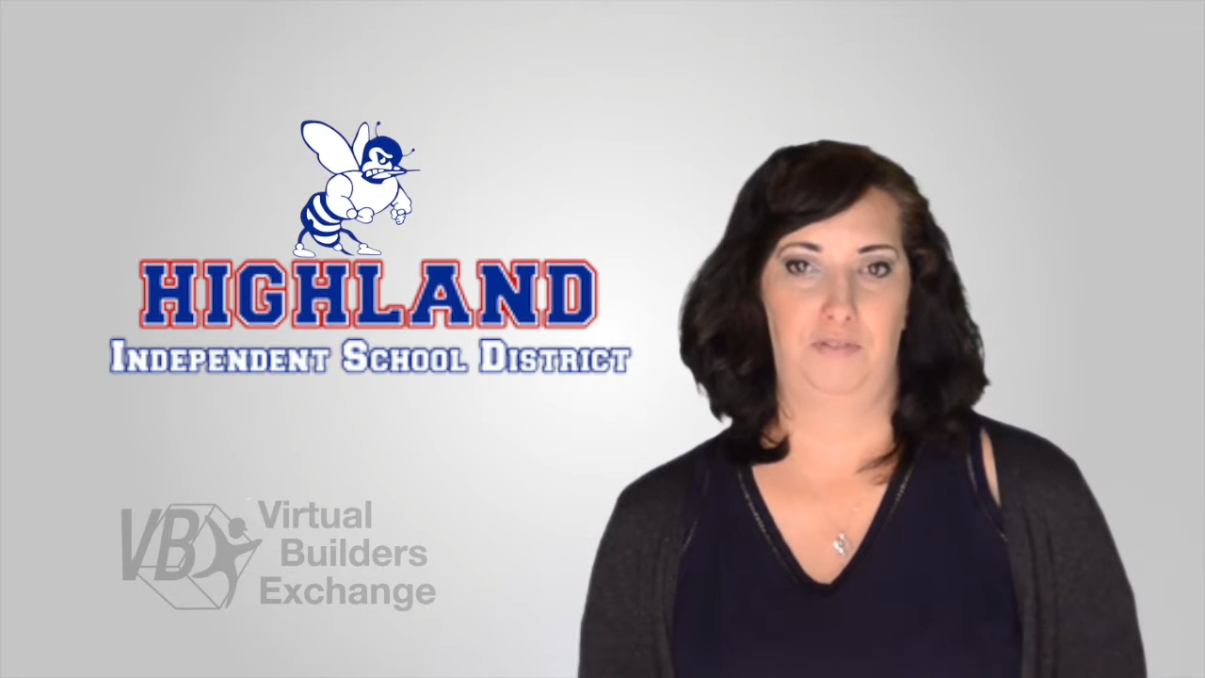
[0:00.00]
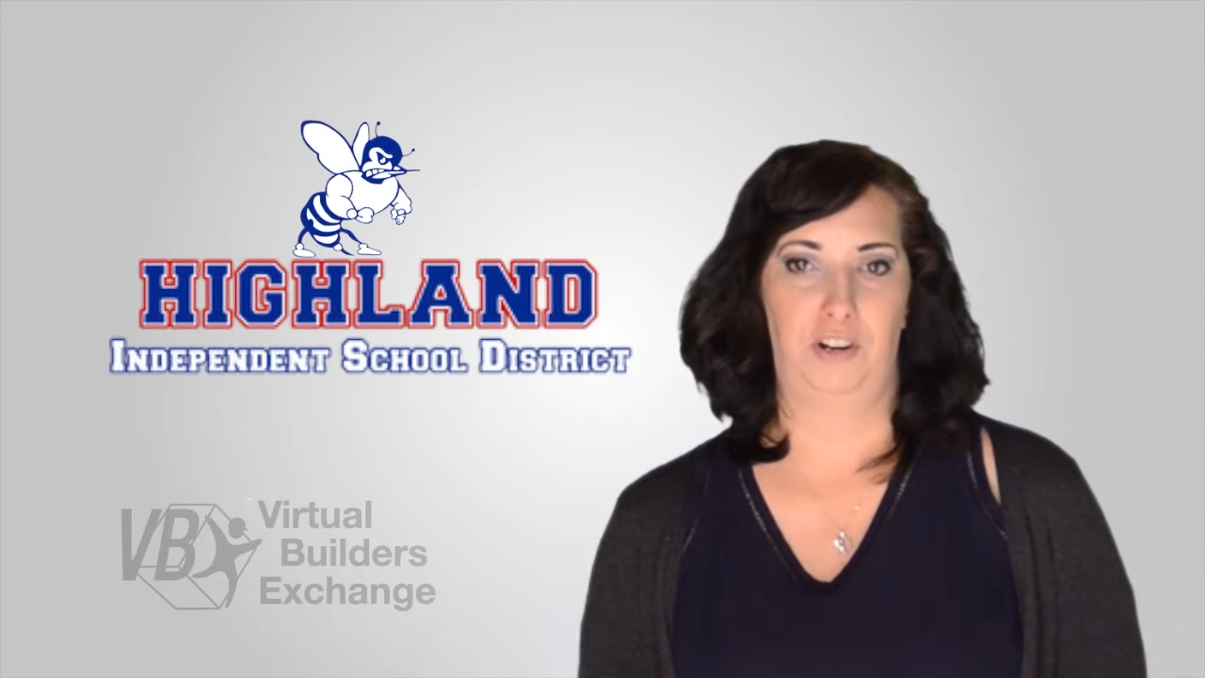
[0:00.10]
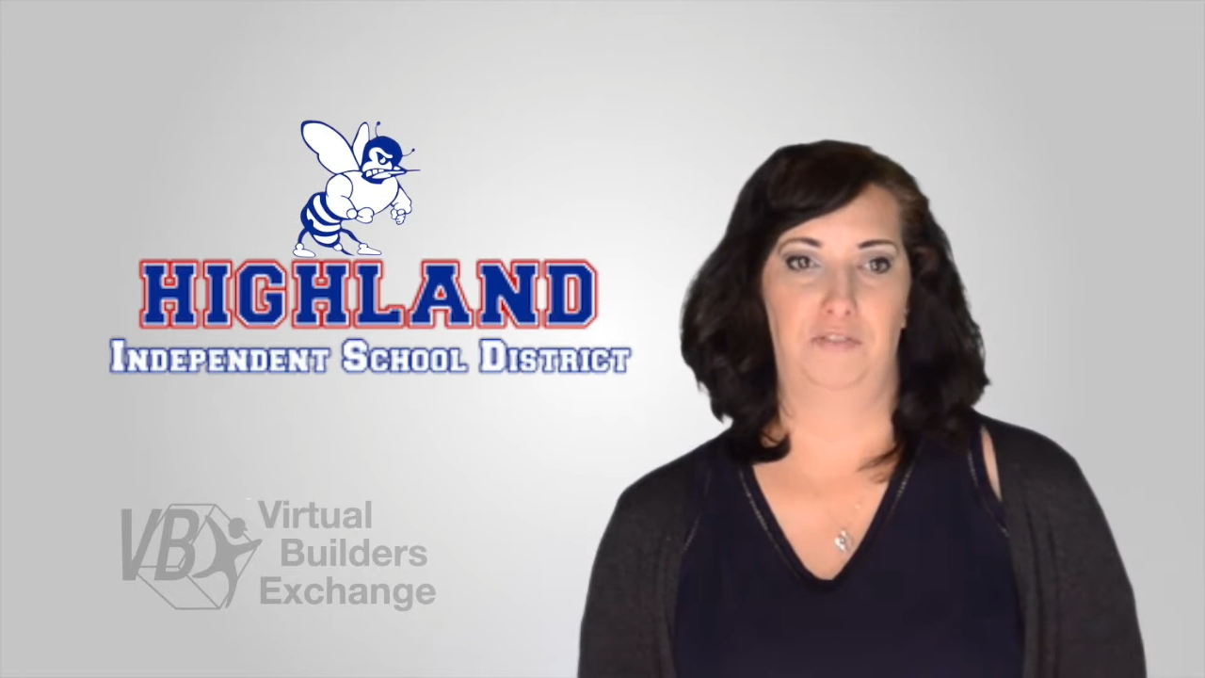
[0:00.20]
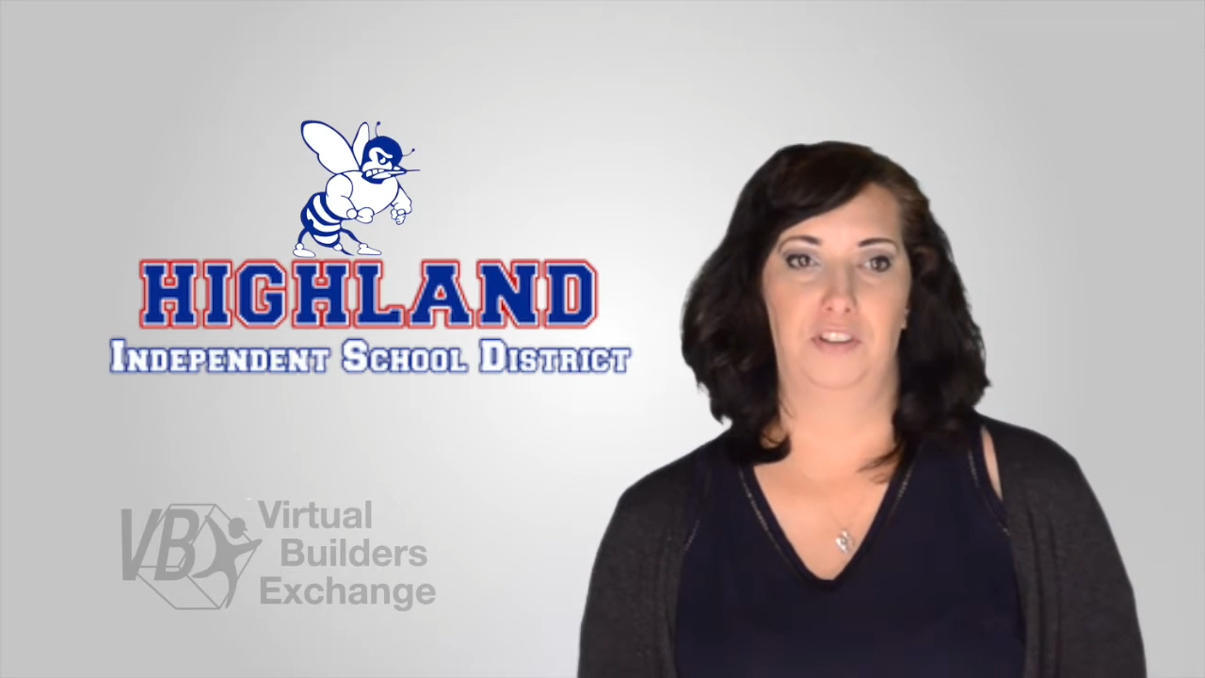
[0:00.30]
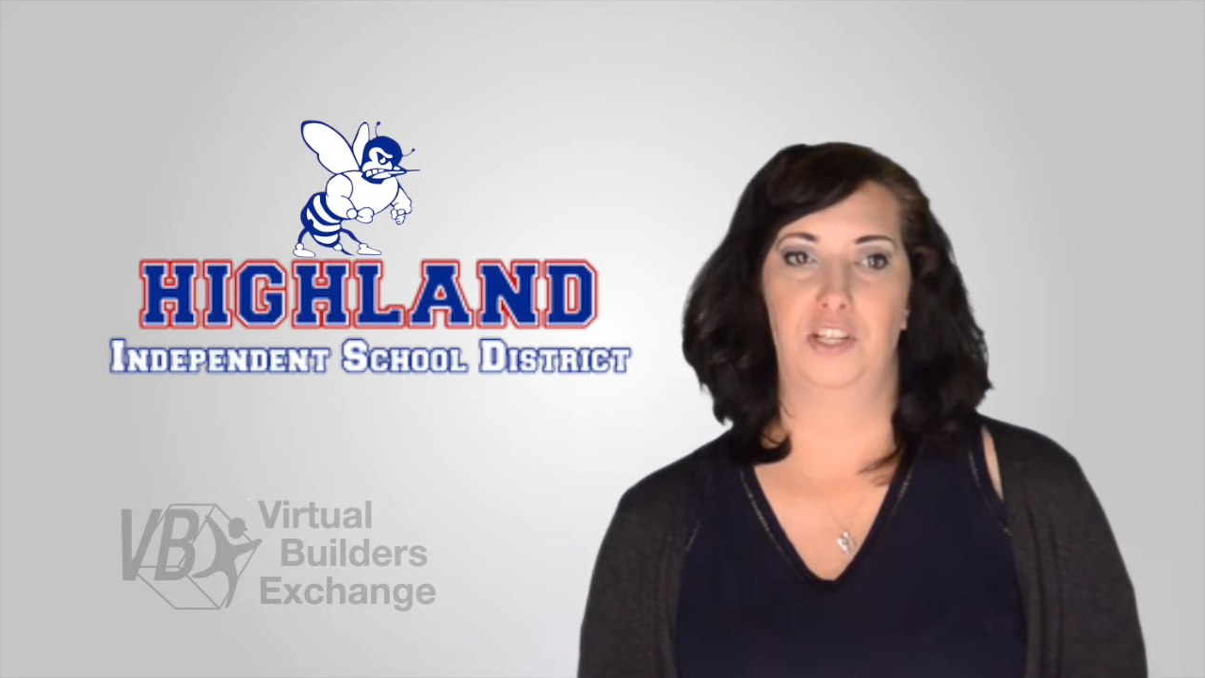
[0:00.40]

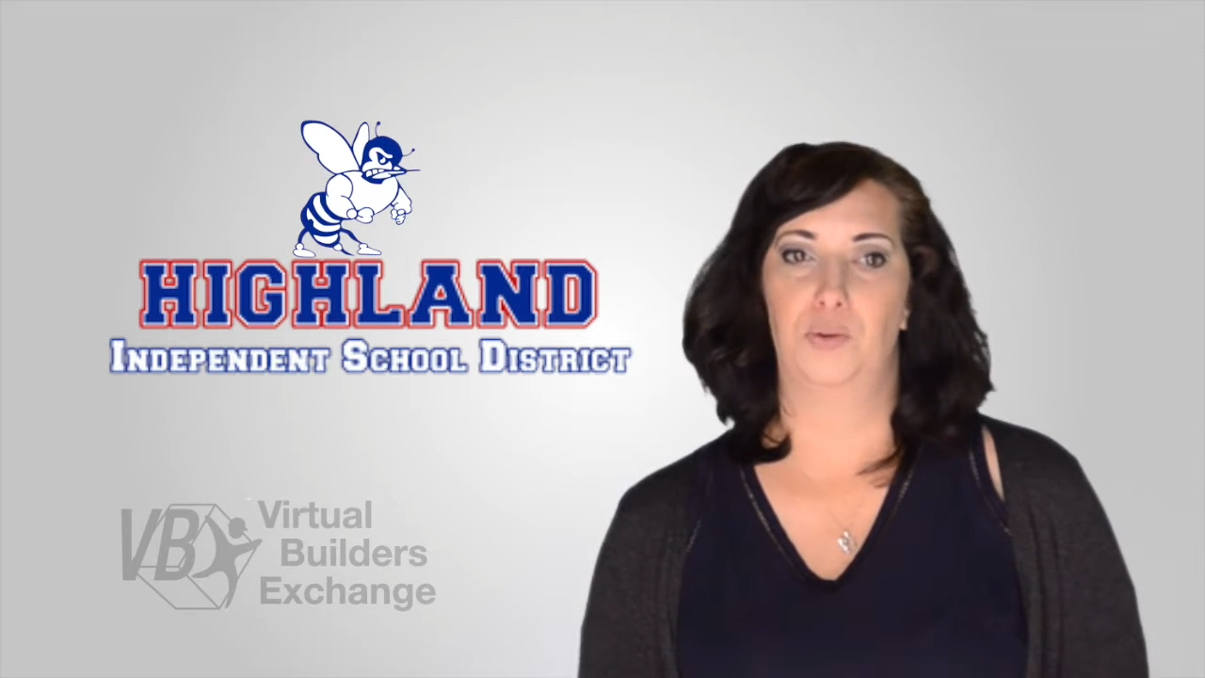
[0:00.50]
firm for the